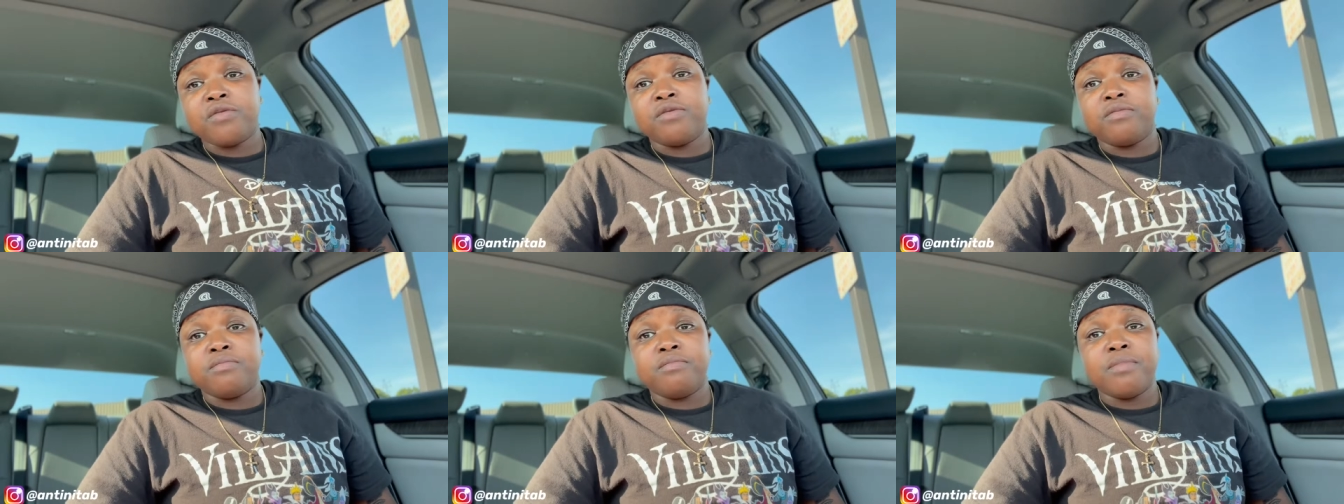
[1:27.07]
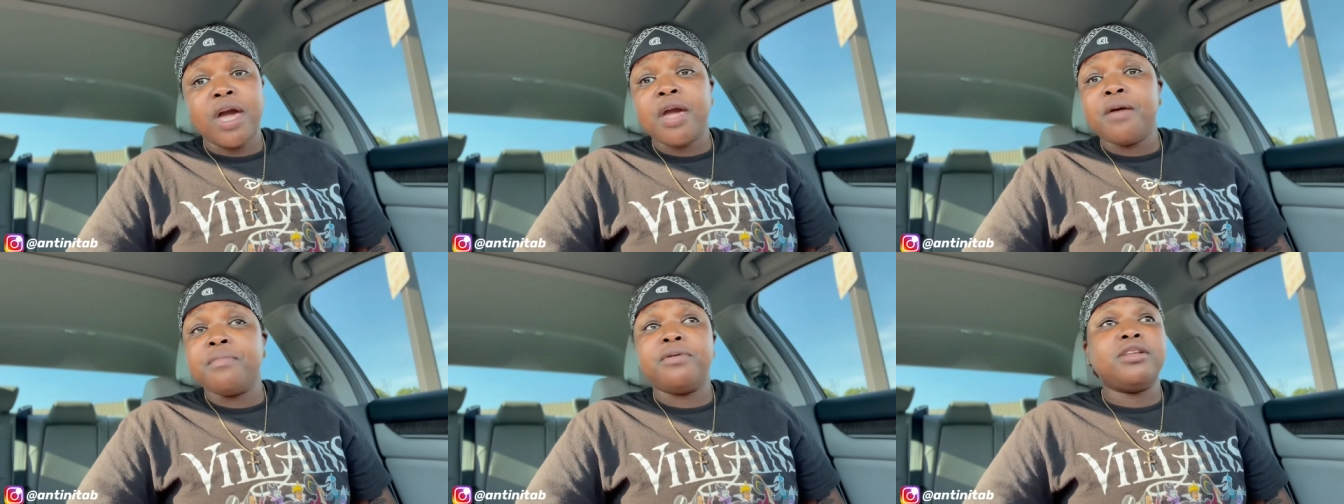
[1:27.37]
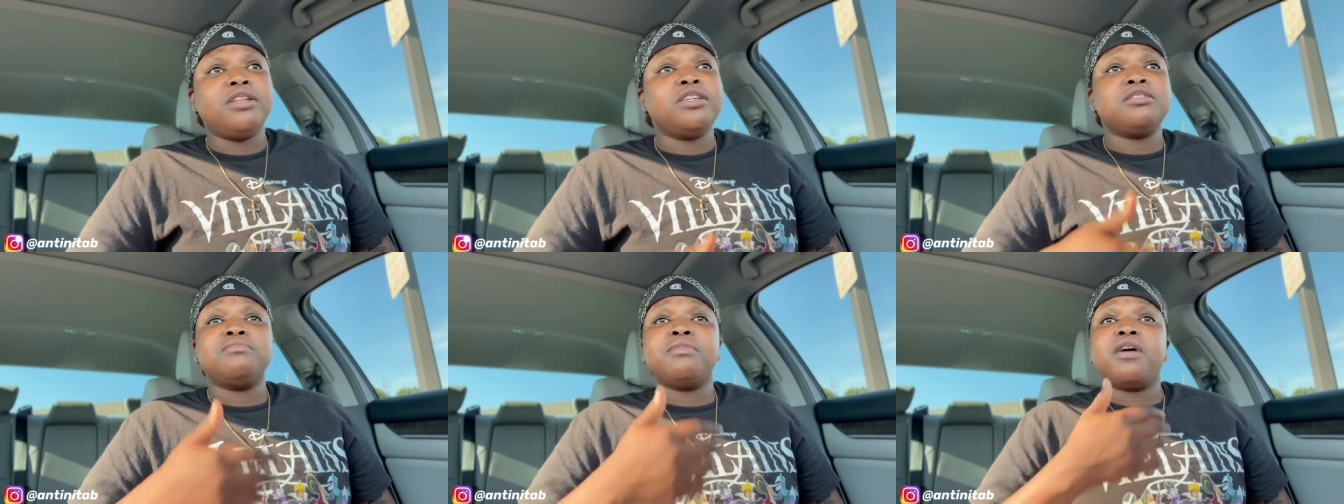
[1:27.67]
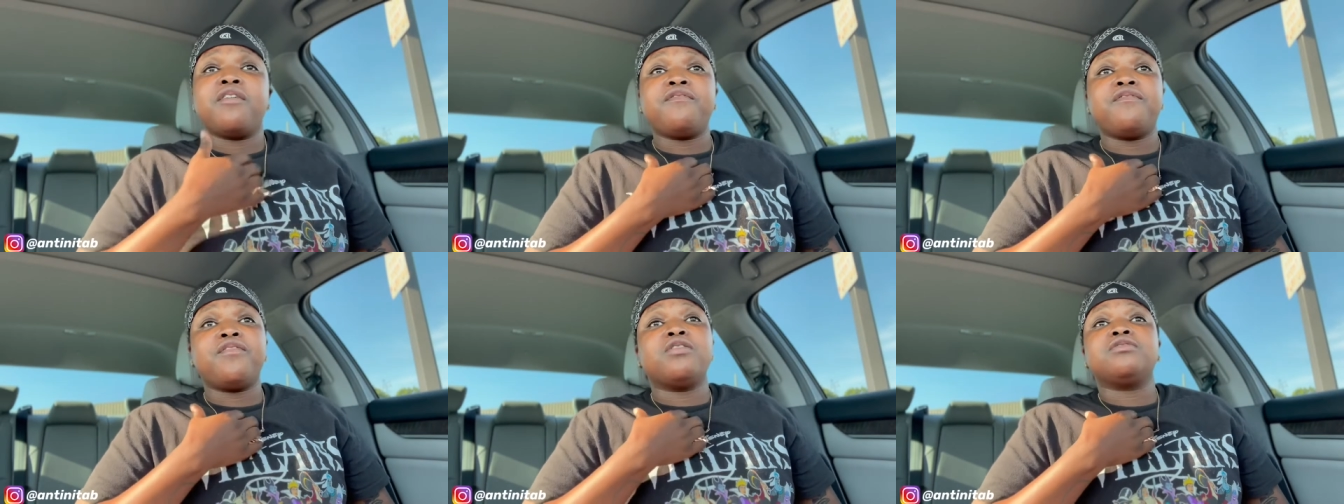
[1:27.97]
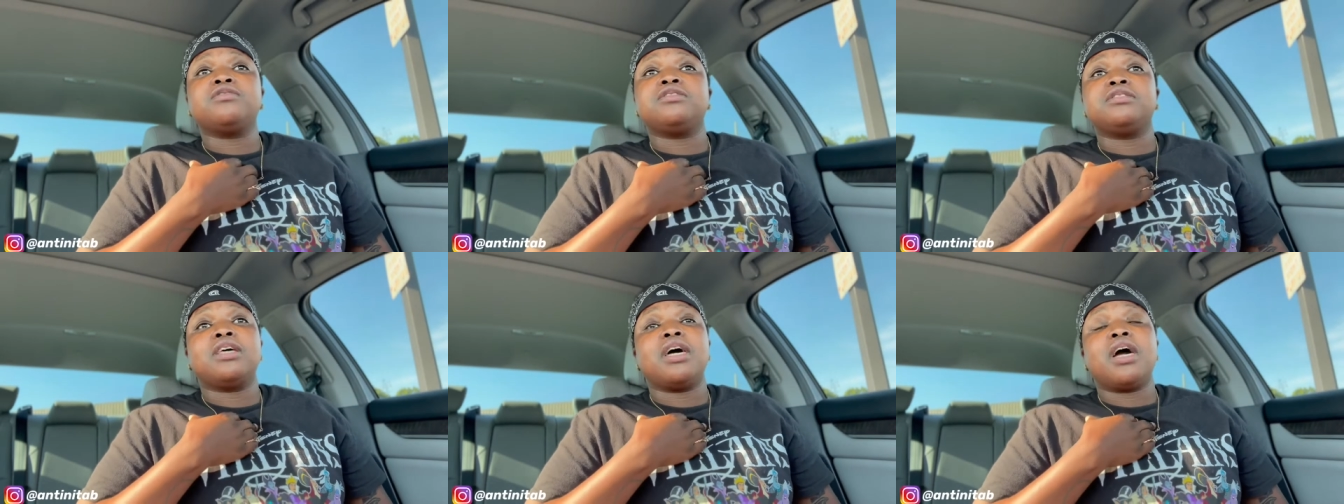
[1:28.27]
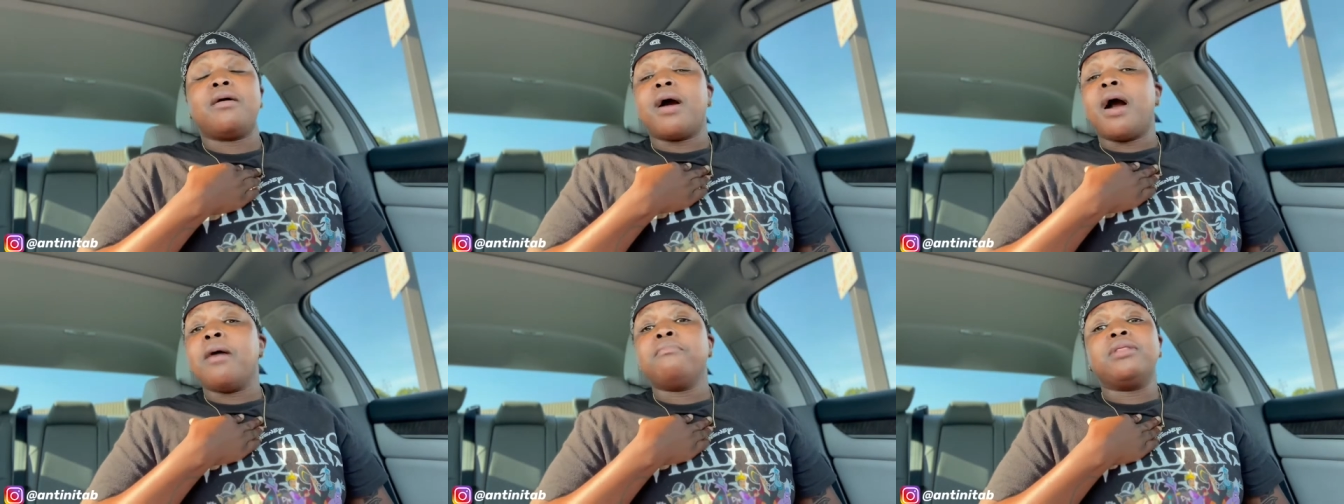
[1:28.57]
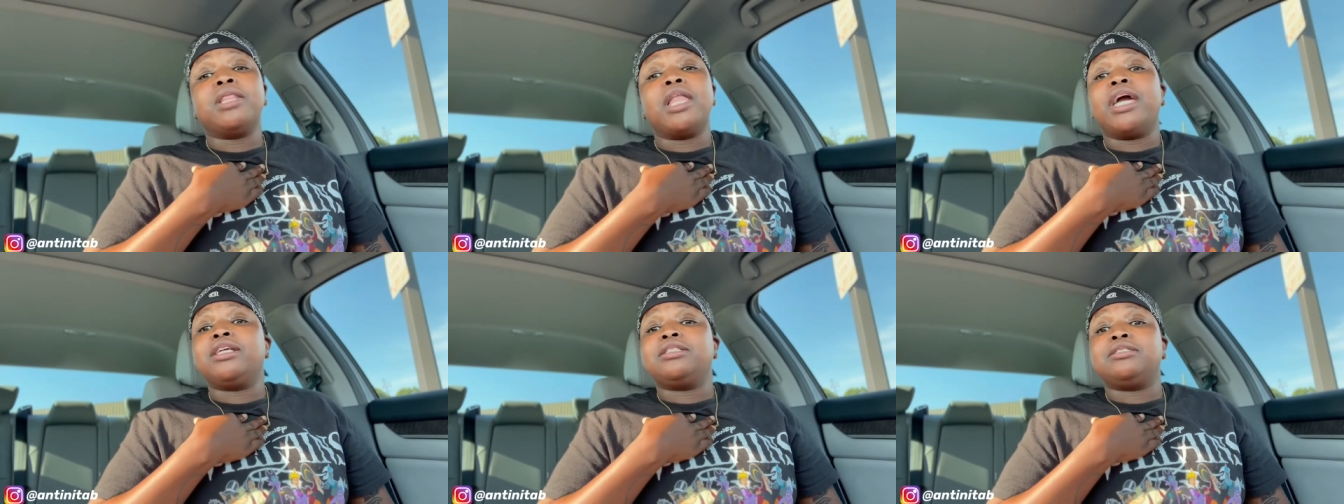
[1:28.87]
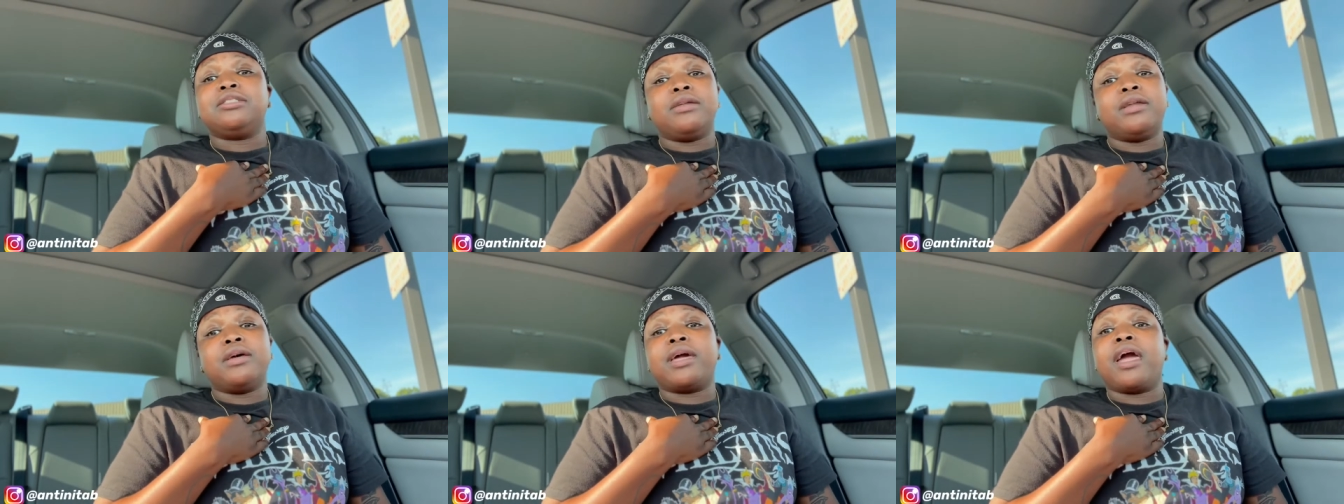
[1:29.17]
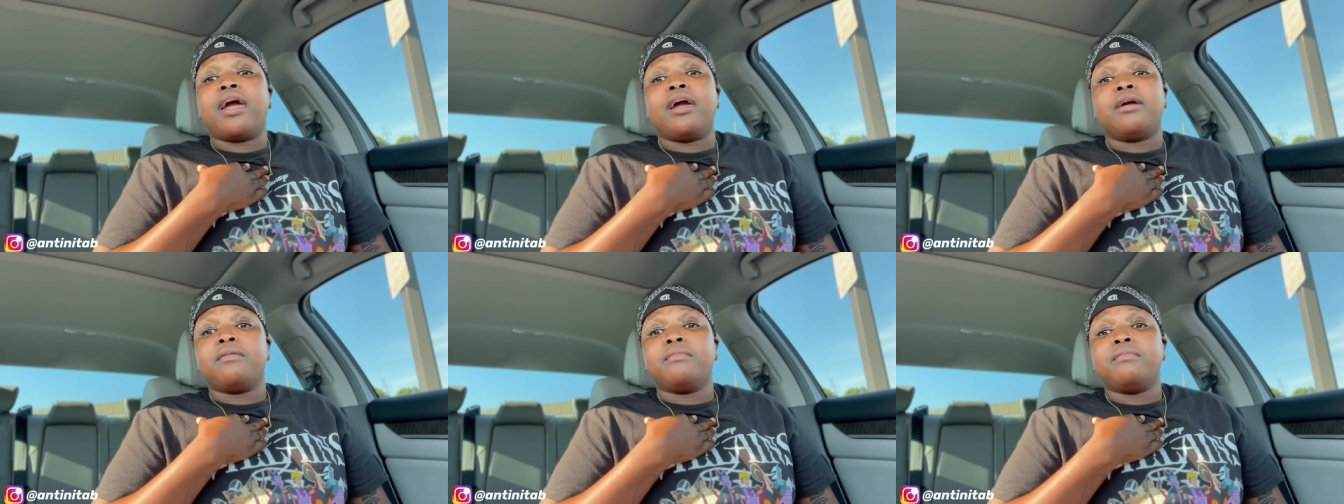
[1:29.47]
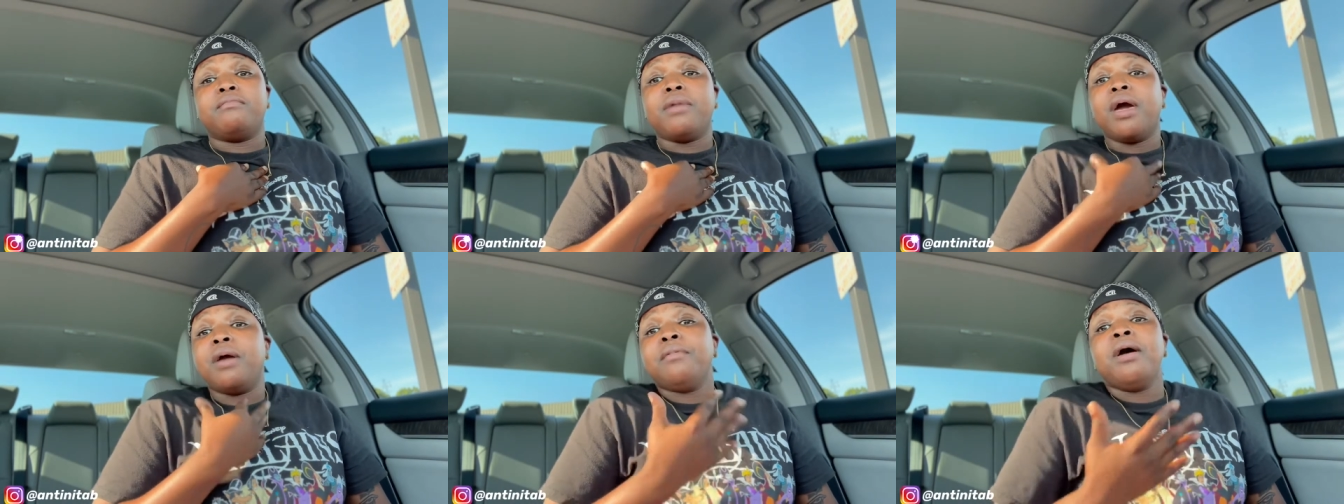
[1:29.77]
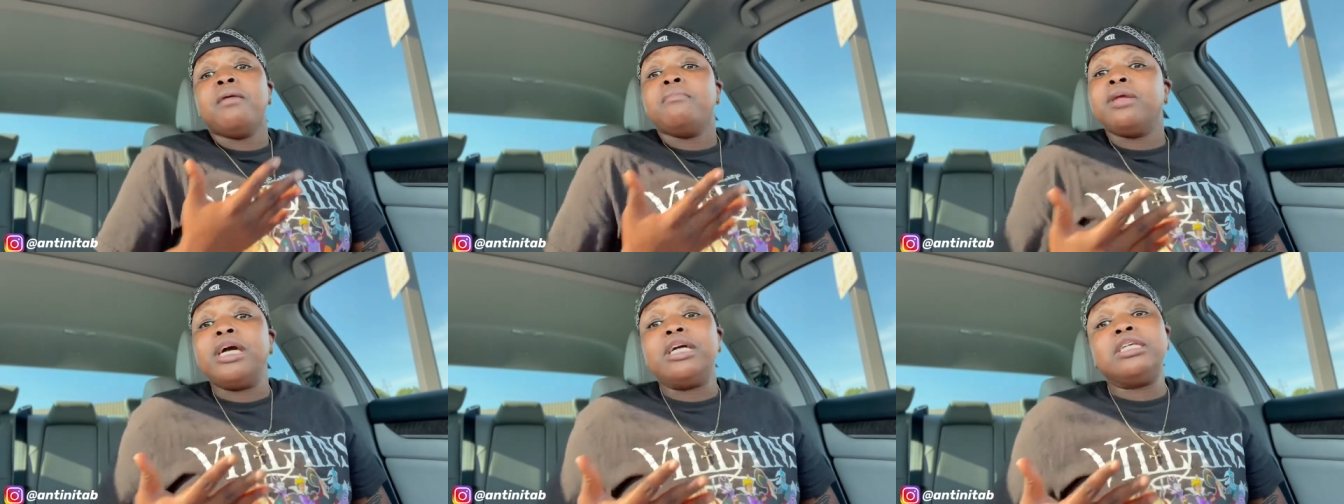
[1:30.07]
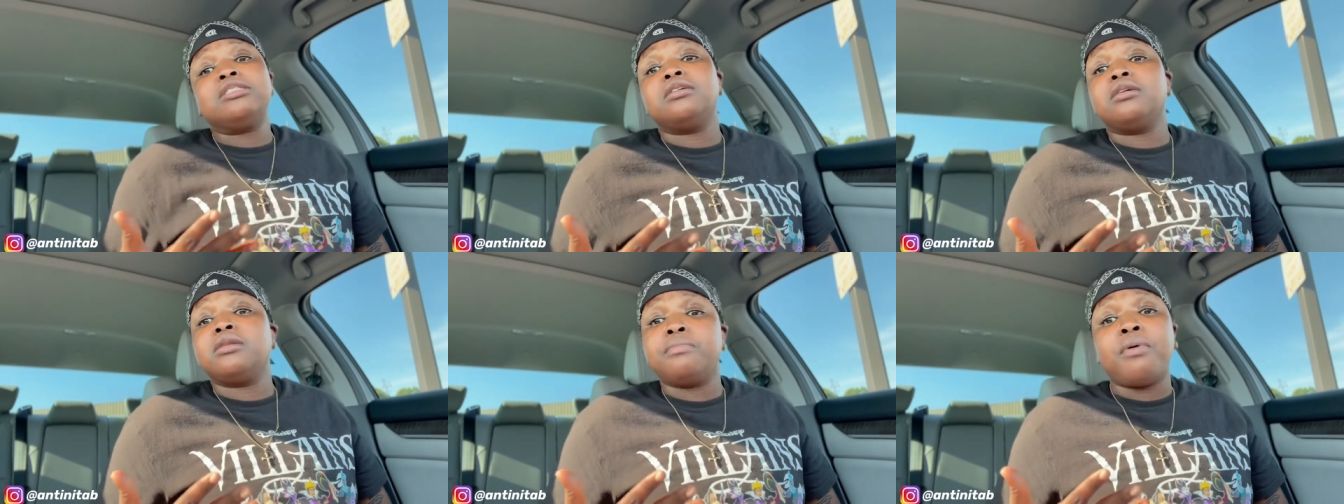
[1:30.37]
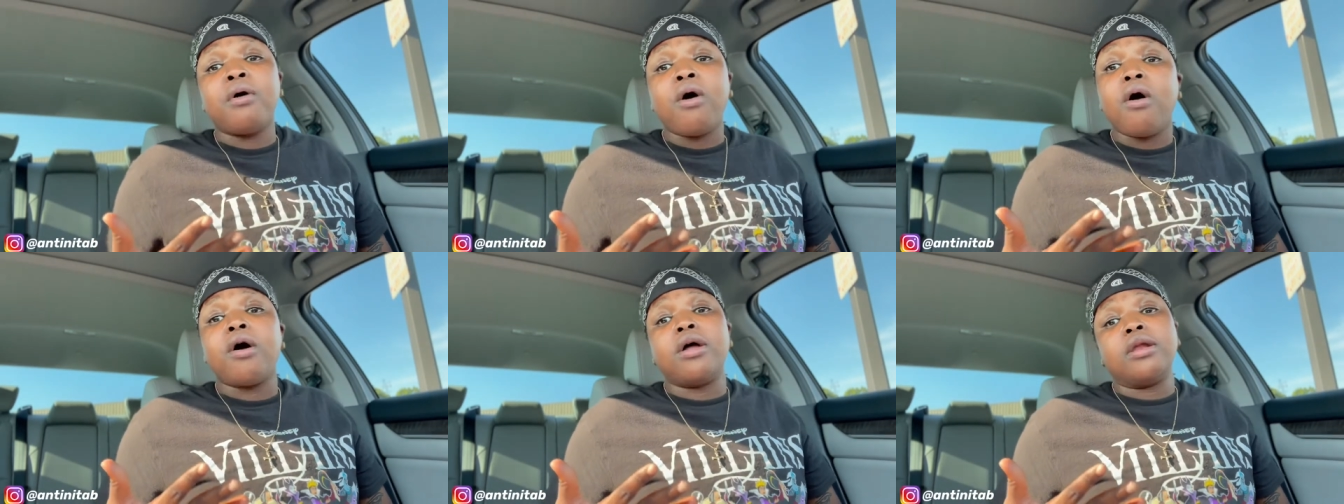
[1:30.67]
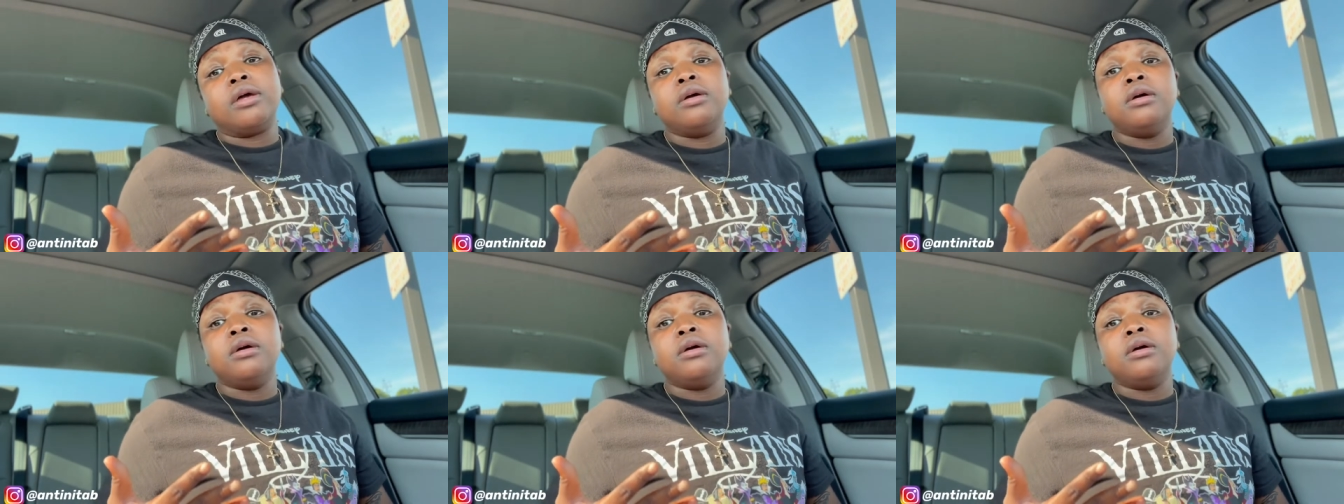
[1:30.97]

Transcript: maybe this my first time I'm late to the game maybe I'm late to the party